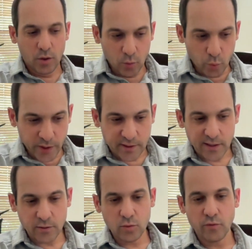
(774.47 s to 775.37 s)
we
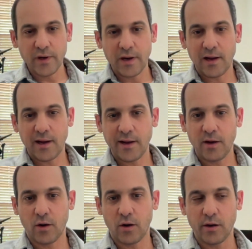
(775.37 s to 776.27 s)
tend to rely
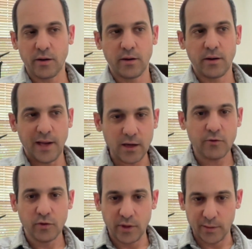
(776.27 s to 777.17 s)
on
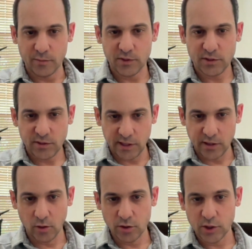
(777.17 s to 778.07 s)
acronyms,
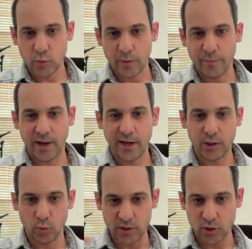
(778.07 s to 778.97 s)
technologies we buy
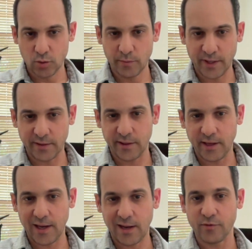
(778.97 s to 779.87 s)
to assume that
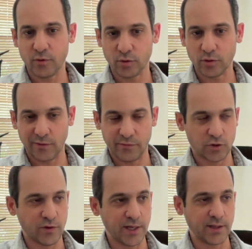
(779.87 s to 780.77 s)
they have good
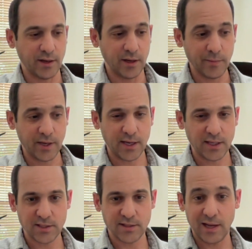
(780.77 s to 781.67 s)
coverage, right? And in many
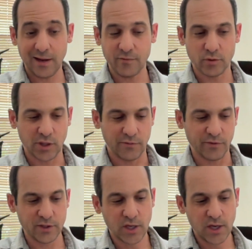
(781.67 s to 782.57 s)
cases they have good
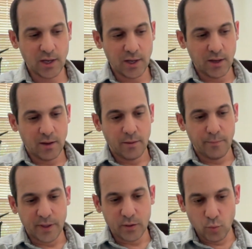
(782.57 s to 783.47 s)
coverage,
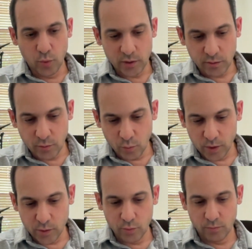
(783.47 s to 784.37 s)
but what
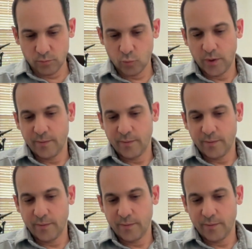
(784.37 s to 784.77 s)
we